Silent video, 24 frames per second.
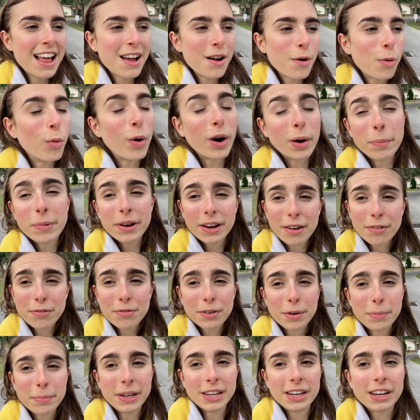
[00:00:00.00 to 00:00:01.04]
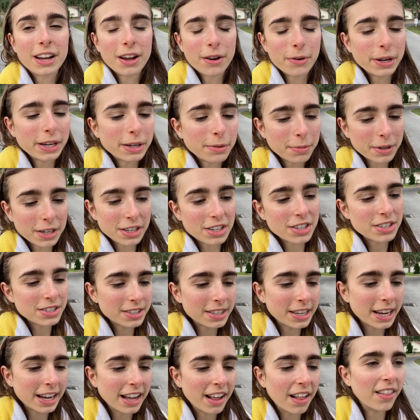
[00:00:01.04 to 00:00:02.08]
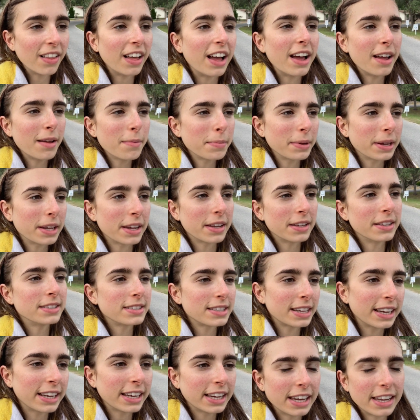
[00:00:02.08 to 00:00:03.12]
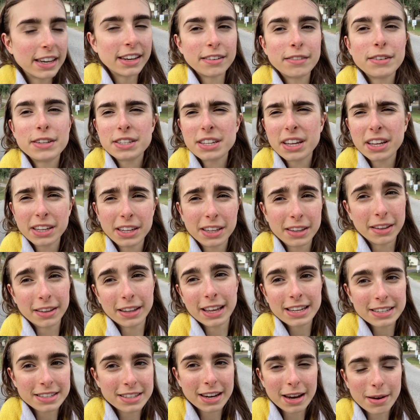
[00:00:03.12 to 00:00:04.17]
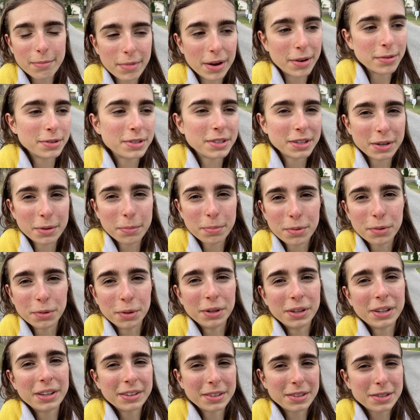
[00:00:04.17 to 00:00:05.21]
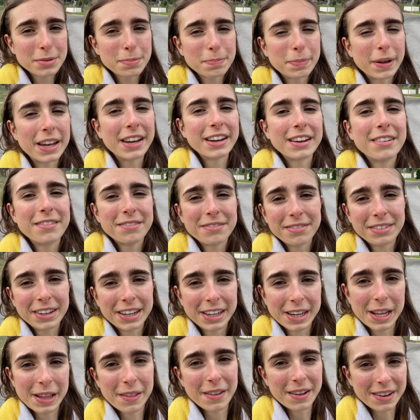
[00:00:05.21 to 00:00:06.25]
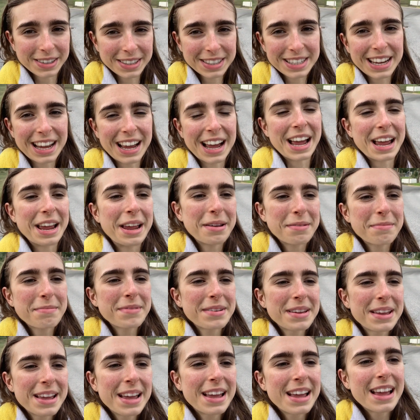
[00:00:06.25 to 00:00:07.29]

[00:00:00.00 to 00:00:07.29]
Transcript: Warm enough for me to go in, which is saying a lot because I can't even tell you the last time I was in a pool. It's been a very long time.